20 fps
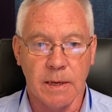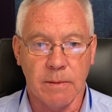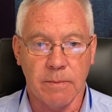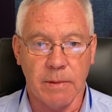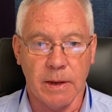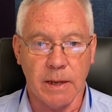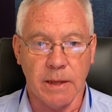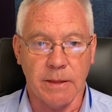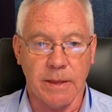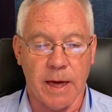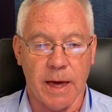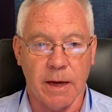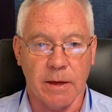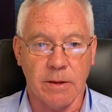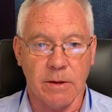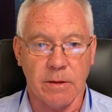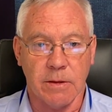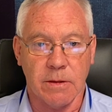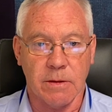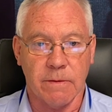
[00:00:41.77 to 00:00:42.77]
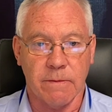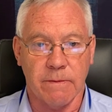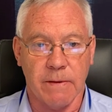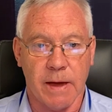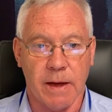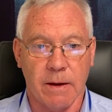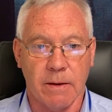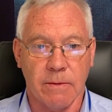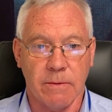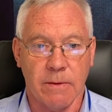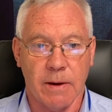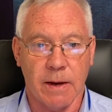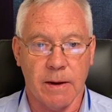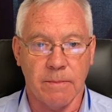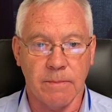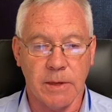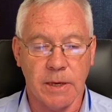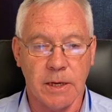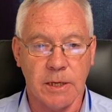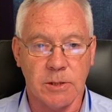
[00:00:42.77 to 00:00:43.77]
many thousands of our
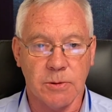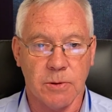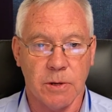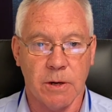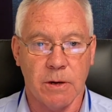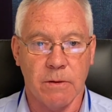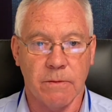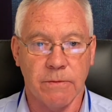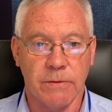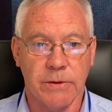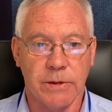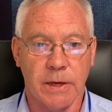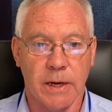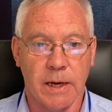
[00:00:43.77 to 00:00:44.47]
um, year 12s